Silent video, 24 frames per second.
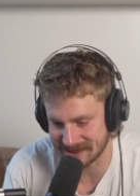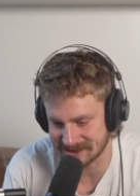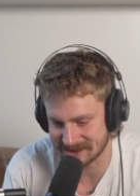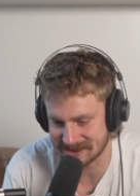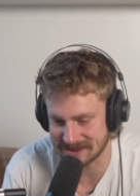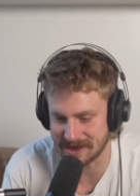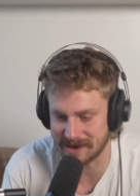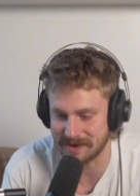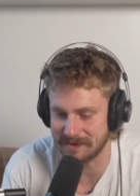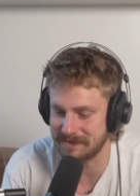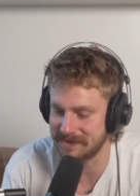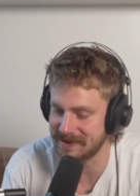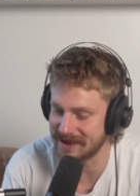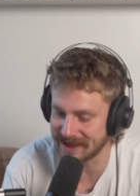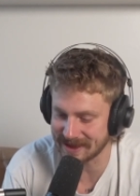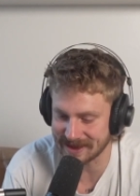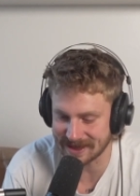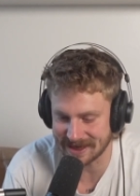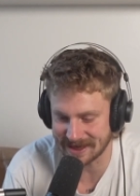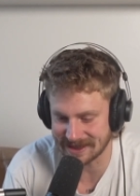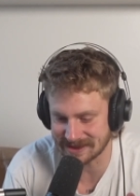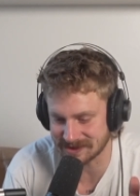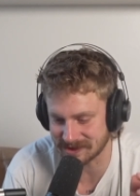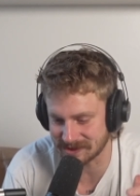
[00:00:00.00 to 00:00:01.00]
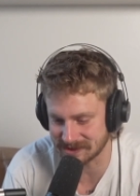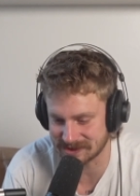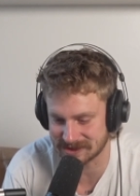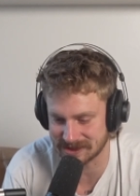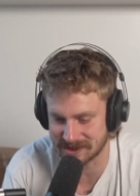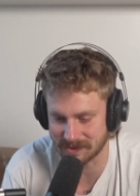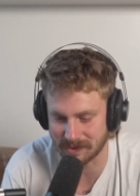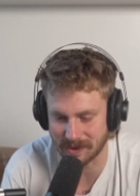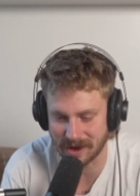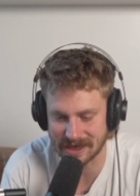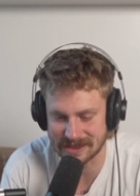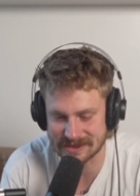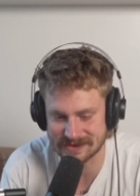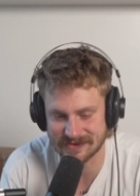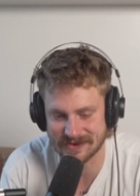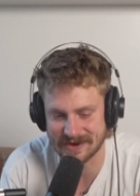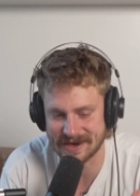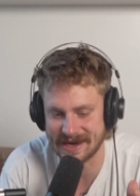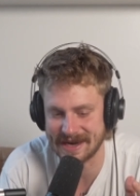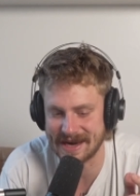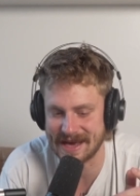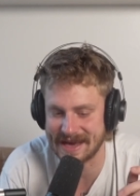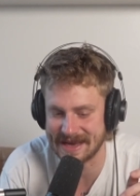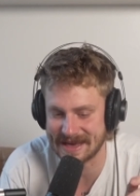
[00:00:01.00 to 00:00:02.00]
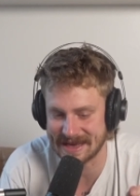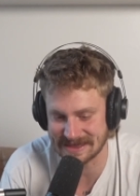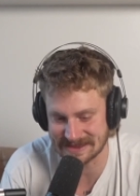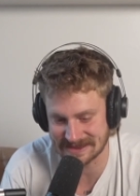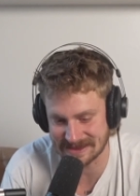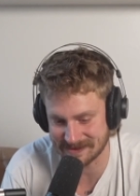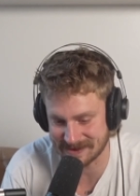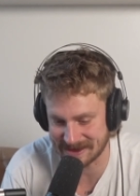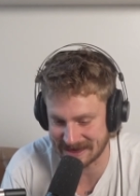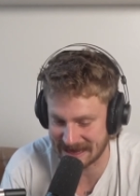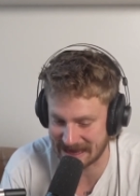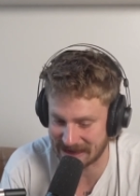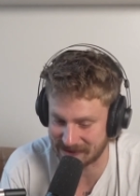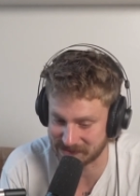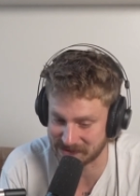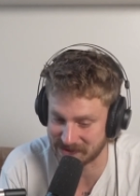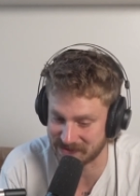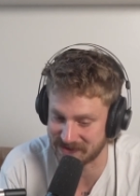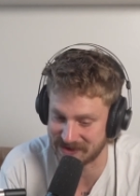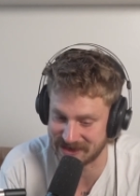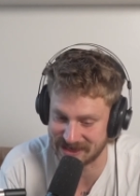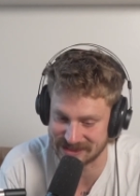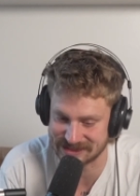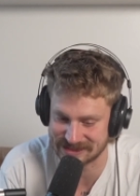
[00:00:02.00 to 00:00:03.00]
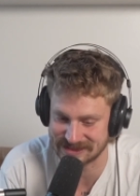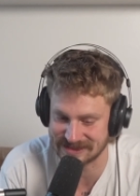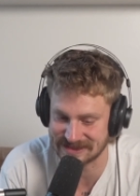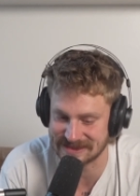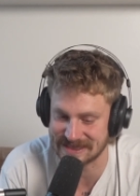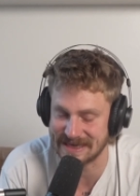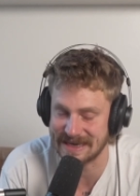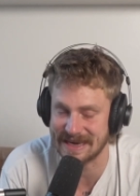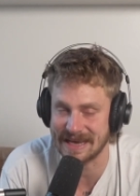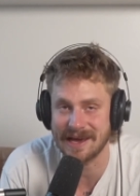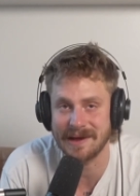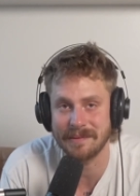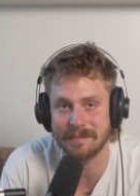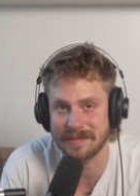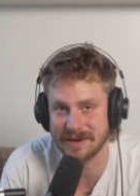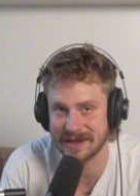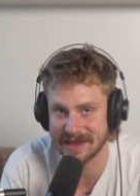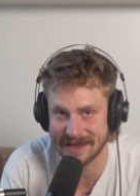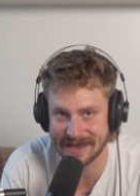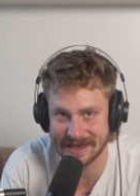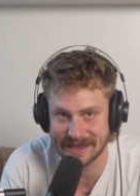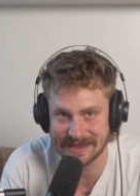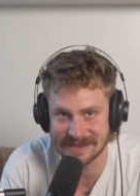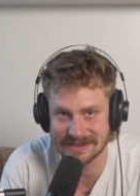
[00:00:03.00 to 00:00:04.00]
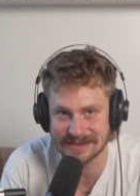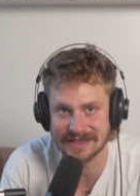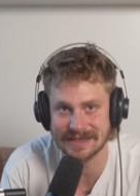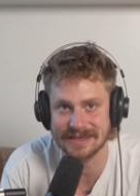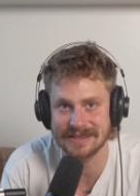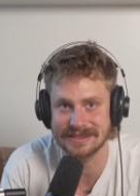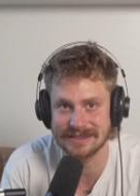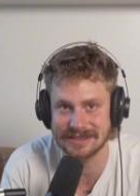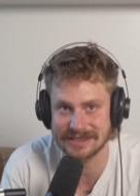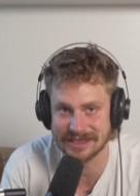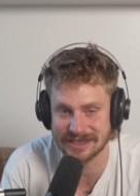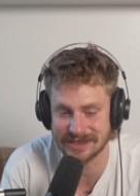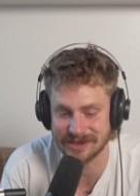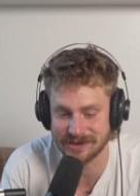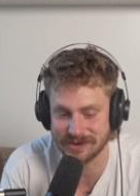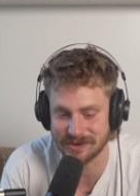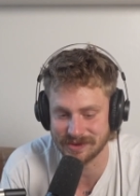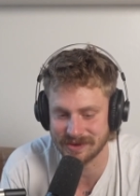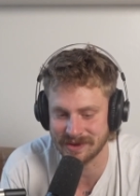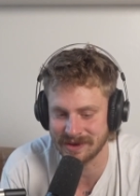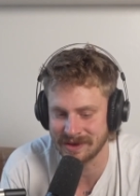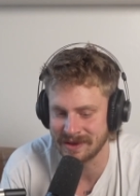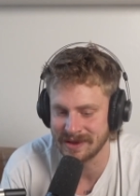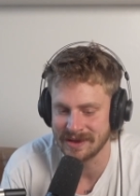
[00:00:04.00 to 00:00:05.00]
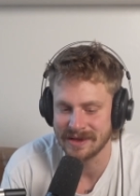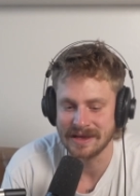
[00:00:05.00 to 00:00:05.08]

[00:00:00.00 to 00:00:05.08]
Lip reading: So now that I told you to watch for it, I guess I'm going to have to finish and send it. Please do.